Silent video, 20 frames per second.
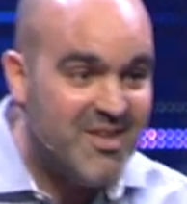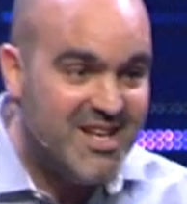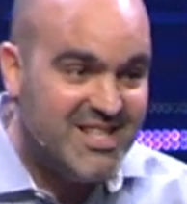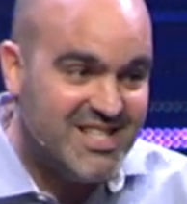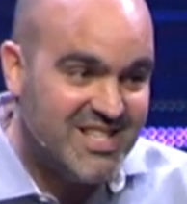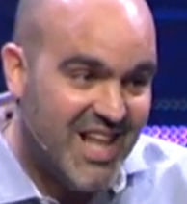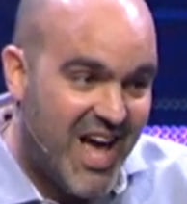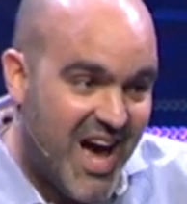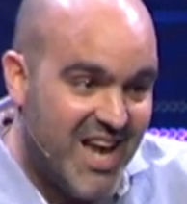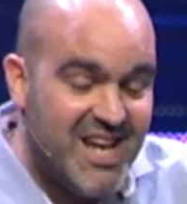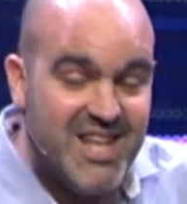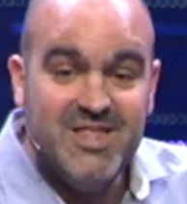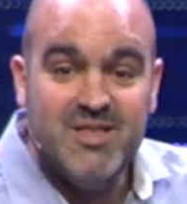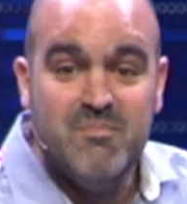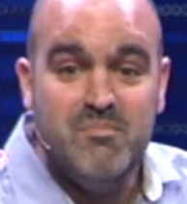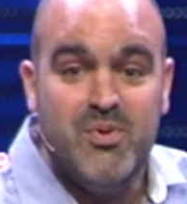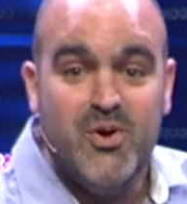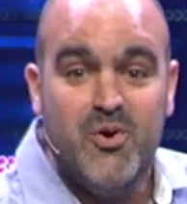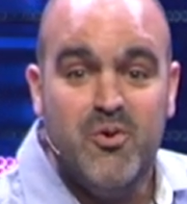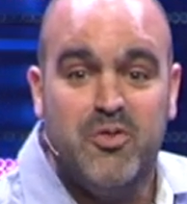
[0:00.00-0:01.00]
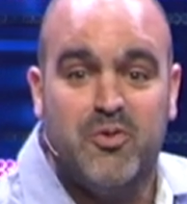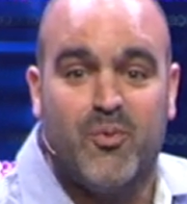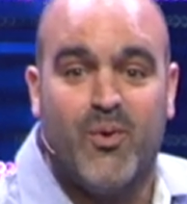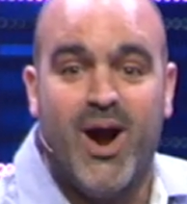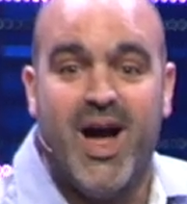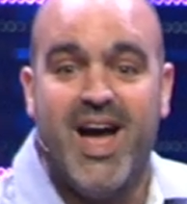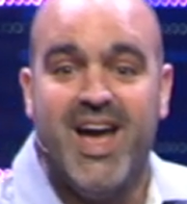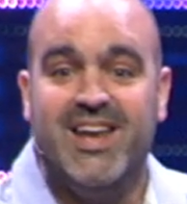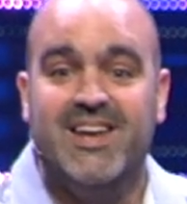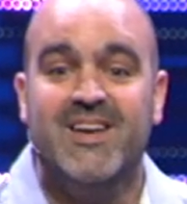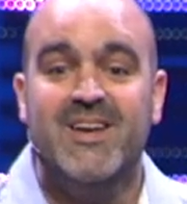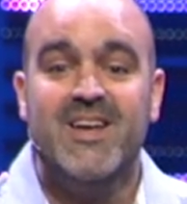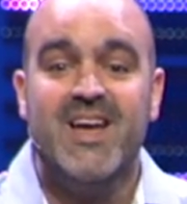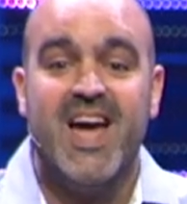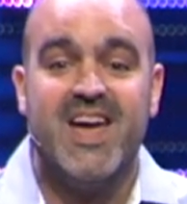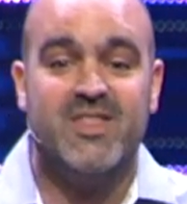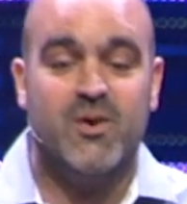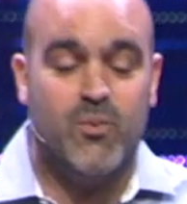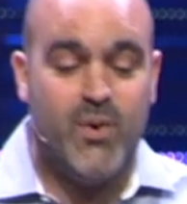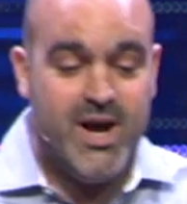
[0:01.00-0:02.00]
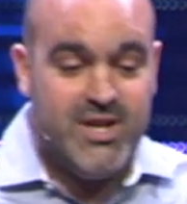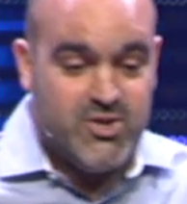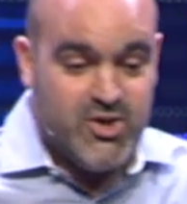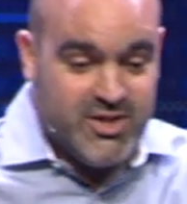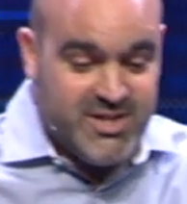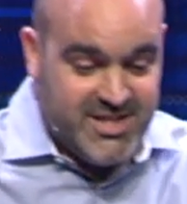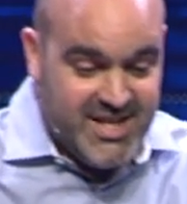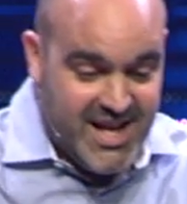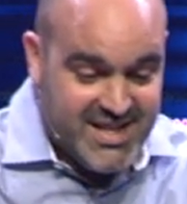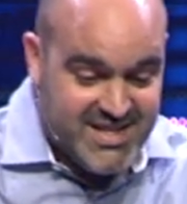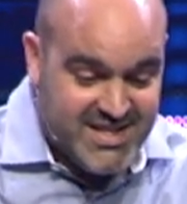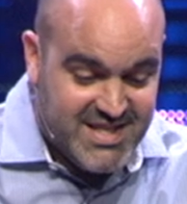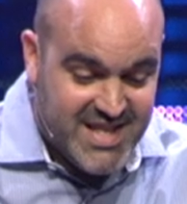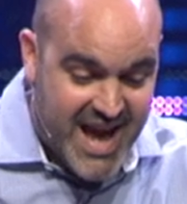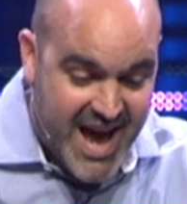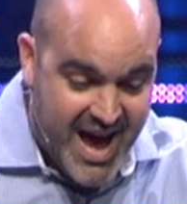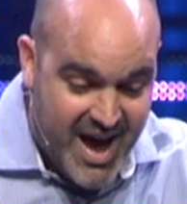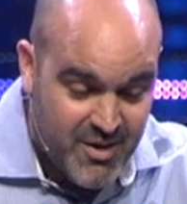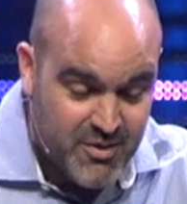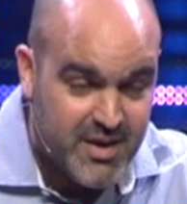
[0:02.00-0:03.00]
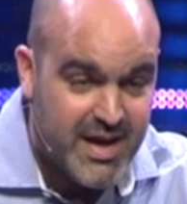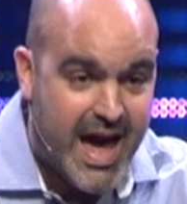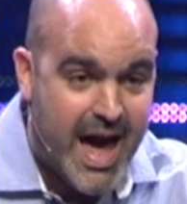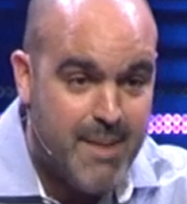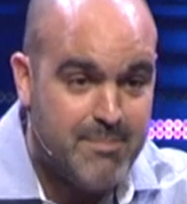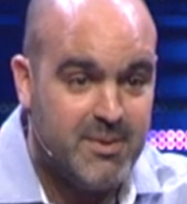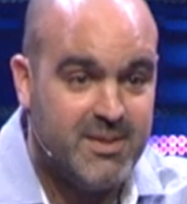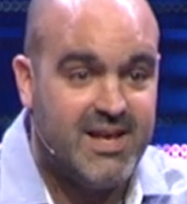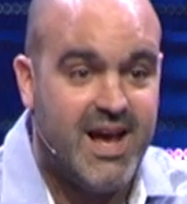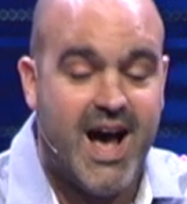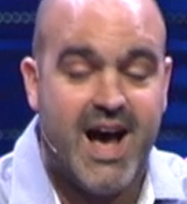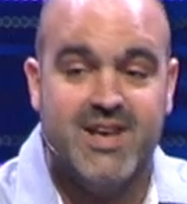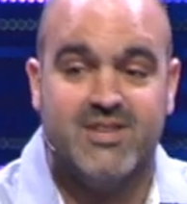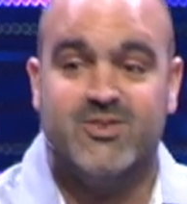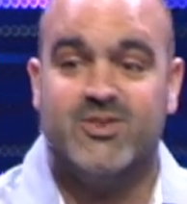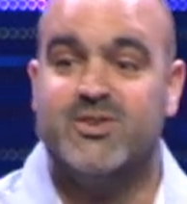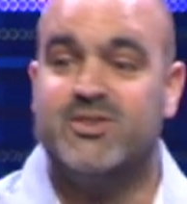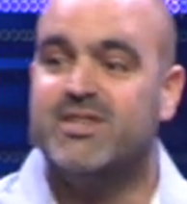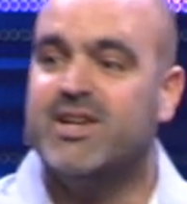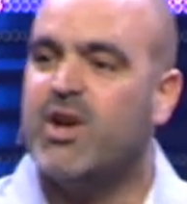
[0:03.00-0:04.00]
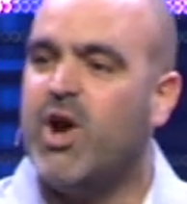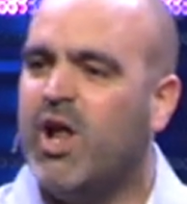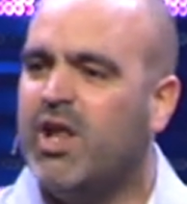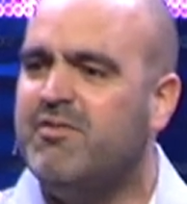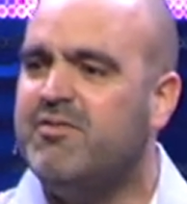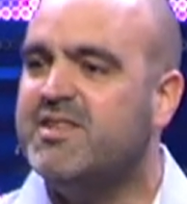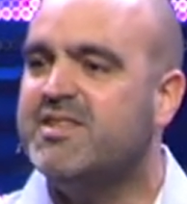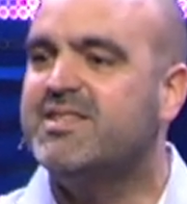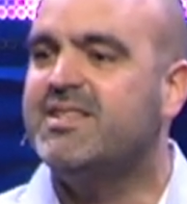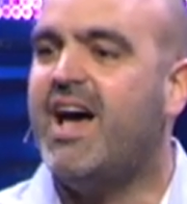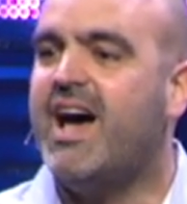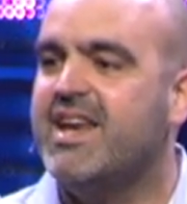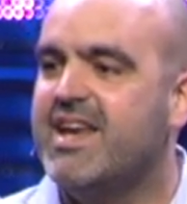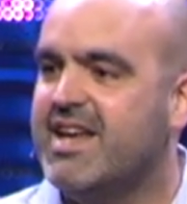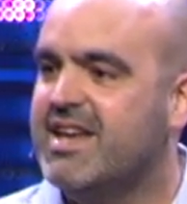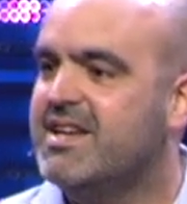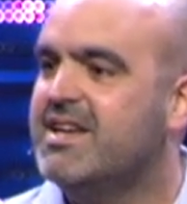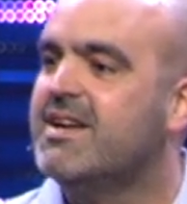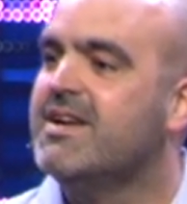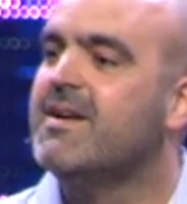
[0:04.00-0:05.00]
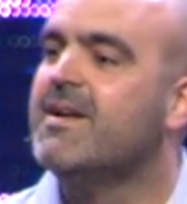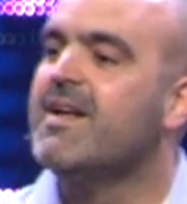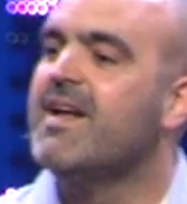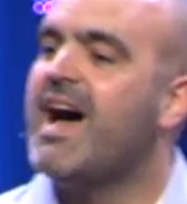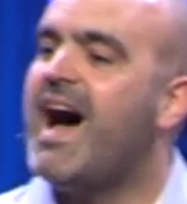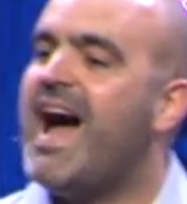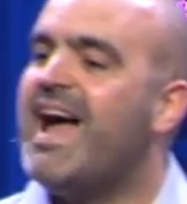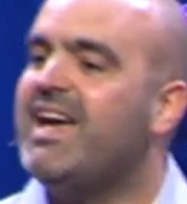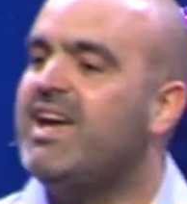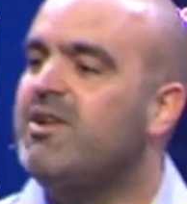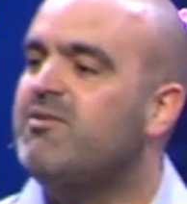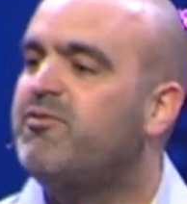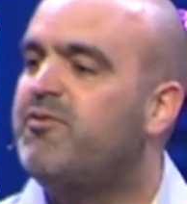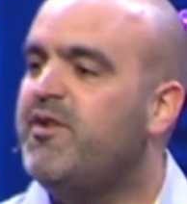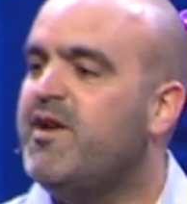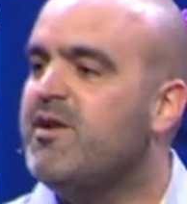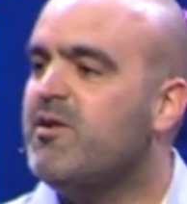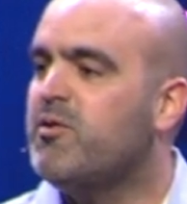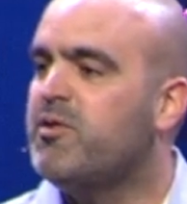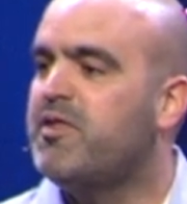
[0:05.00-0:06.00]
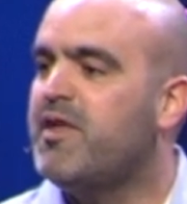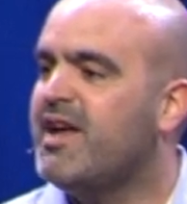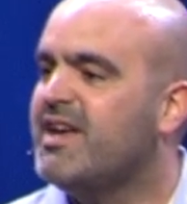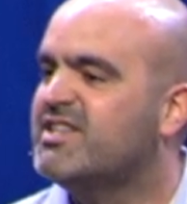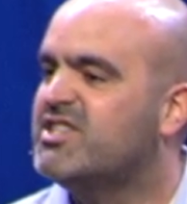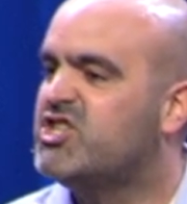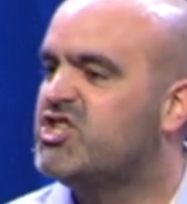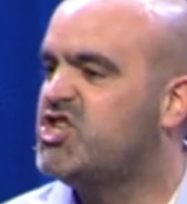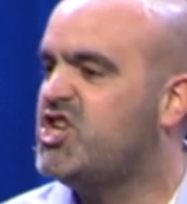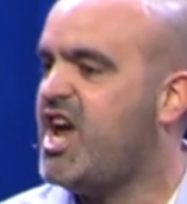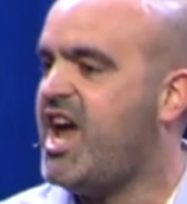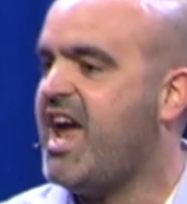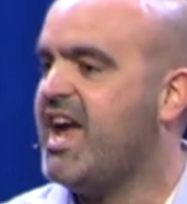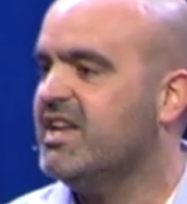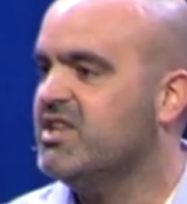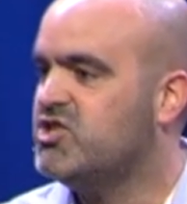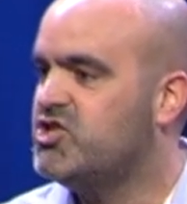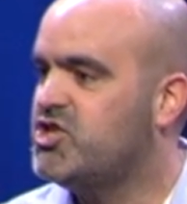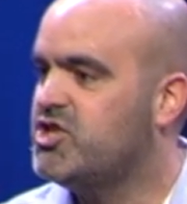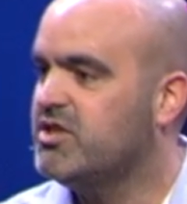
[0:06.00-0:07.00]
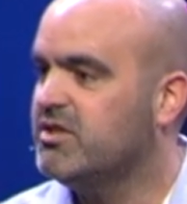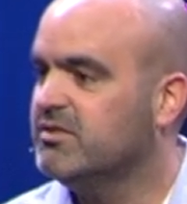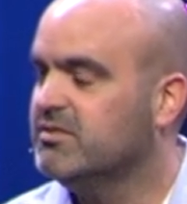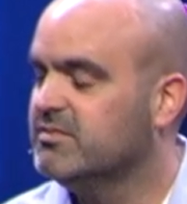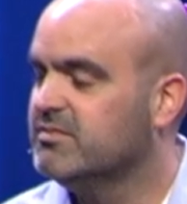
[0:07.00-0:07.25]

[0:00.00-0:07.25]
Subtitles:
They slide in the booth, right? And the waitress sets down the appetizers. And all of a sudden, I could feel things change.